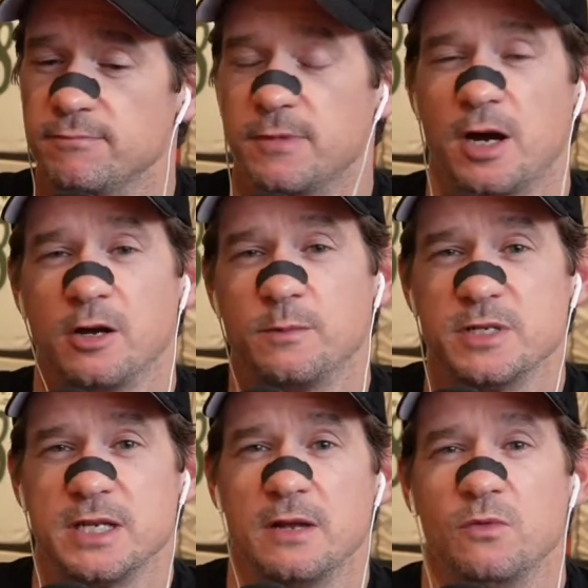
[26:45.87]

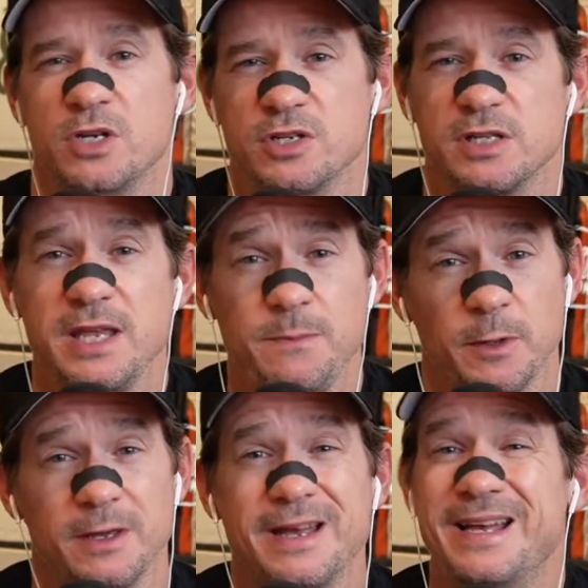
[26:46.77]
100% when you sleep,
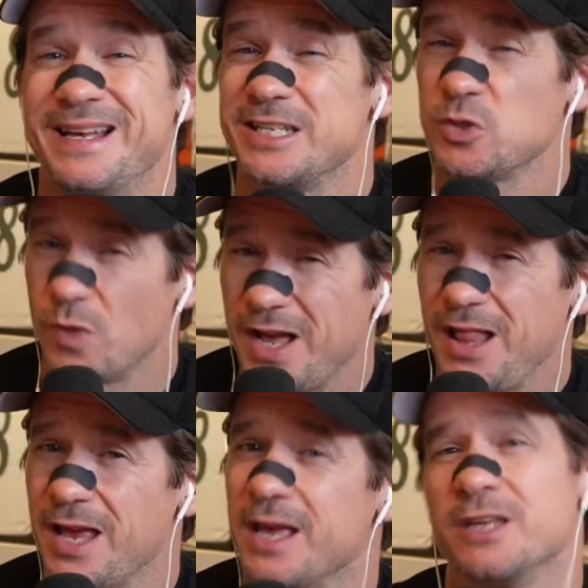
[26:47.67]
as
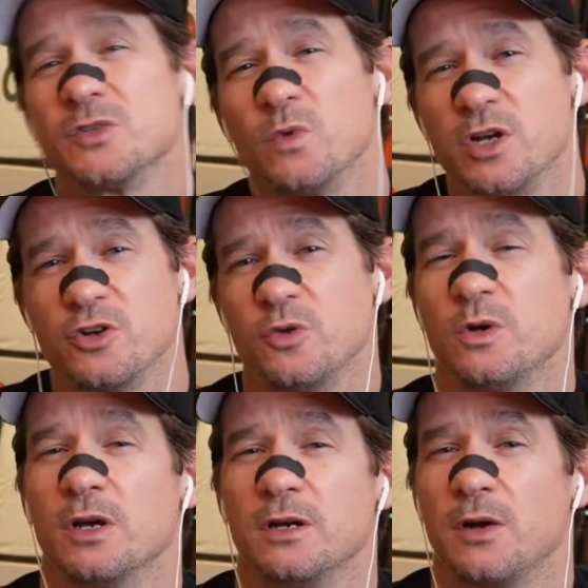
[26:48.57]
well as when you're
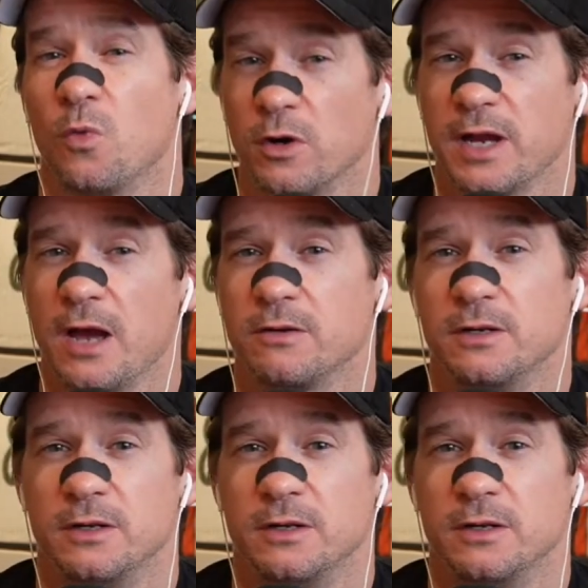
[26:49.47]
doing a workout.